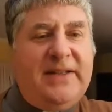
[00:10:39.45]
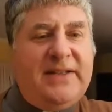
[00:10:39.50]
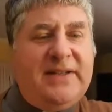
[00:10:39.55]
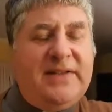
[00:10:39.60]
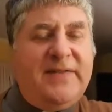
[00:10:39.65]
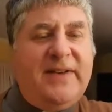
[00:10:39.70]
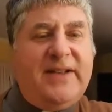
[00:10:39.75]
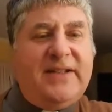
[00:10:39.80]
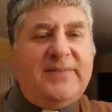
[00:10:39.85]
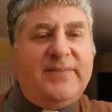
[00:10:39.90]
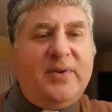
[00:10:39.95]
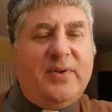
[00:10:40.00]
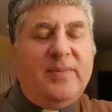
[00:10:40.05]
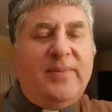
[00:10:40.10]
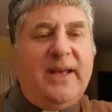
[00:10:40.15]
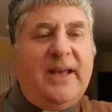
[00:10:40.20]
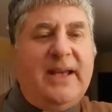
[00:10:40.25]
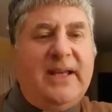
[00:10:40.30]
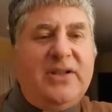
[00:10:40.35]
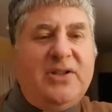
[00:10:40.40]
Peter's
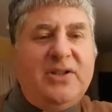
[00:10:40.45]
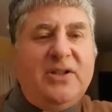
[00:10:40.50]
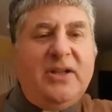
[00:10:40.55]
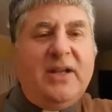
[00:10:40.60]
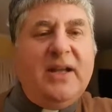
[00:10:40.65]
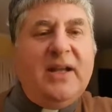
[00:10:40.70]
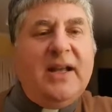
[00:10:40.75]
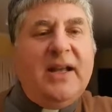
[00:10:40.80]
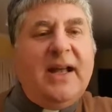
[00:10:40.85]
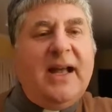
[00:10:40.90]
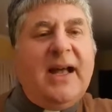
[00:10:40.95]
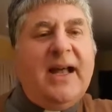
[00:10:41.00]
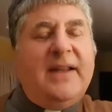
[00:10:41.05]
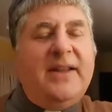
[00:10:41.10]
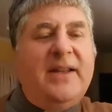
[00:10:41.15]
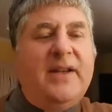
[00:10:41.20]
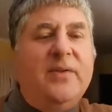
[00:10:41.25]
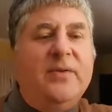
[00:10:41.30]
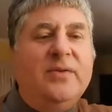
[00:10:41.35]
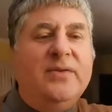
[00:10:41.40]
Facebook page,
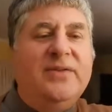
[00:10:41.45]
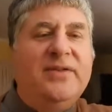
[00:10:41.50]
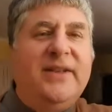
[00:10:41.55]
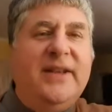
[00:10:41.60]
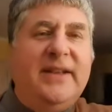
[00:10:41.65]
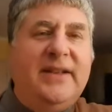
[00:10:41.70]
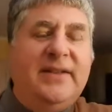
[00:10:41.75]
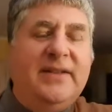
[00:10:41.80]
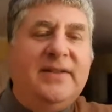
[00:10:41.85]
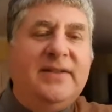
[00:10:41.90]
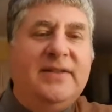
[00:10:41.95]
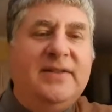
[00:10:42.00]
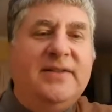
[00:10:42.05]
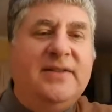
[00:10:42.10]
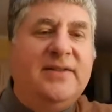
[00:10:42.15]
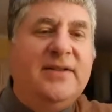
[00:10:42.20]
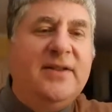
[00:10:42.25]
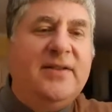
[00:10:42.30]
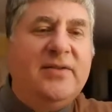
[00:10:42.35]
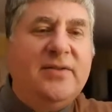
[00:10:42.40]
and the All
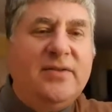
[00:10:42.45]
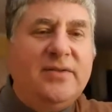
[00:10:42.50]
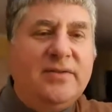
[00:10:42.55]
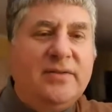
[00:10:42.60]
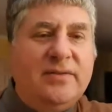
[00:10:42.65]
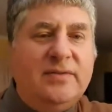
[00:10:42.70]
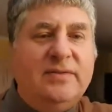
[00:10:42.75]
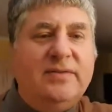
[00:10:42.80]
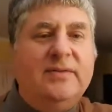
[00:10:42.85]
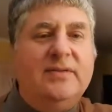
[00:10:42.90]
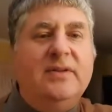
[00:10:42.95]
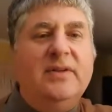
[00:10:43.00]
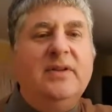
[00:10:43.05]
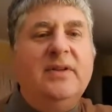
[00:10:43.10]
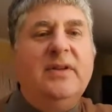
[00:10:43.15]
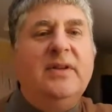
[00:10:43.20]
Saints Social